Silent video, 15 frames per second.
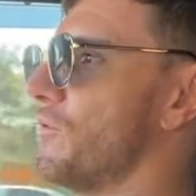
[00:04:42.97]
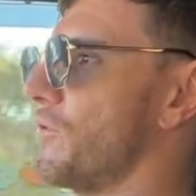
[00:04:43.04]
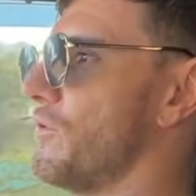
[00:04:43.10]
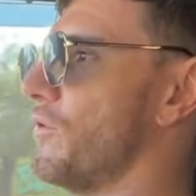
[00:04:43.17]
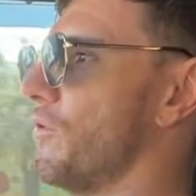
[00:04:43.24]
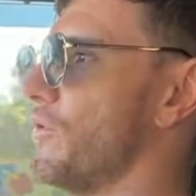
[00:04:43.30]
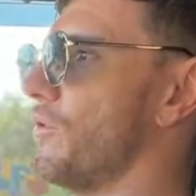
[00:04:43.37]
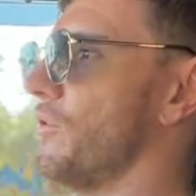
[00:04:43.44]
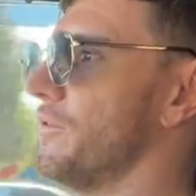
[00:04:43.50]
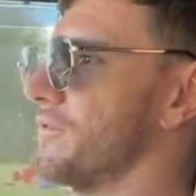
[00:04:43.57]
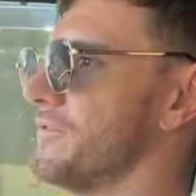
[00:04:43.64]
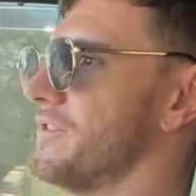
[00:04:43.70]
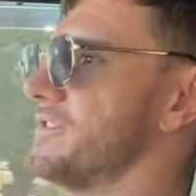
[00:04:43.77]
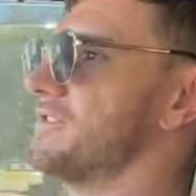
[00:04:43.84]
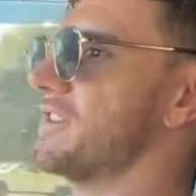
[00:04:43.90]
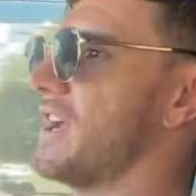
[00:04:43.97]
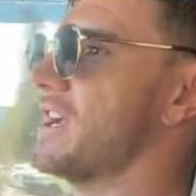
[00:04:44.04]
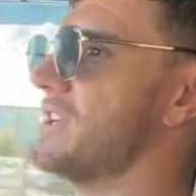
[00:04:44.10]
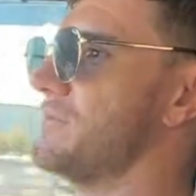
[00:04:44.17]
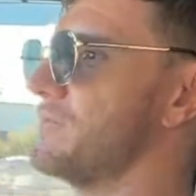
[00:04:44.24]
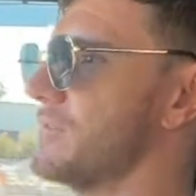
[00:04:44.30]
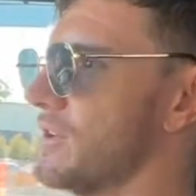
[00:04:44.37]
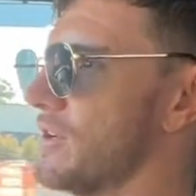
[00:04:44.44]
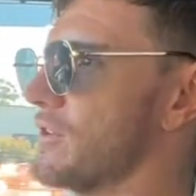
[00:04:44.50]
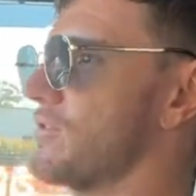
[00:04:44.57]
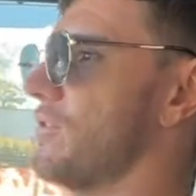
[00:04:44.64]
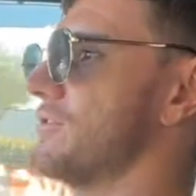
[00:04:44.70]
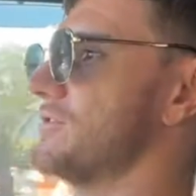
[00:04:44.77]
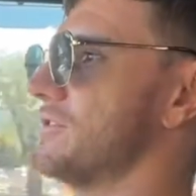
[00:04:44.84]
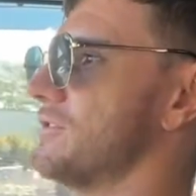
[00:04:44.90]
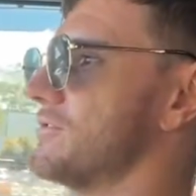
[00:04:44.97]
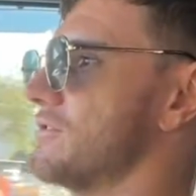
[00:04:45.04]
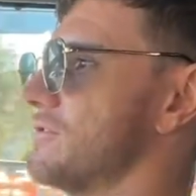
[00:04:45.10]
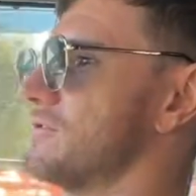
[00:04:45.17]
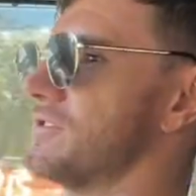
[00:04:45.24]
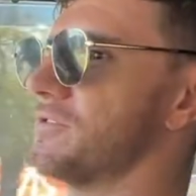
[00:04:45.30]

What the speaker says: or the same across the two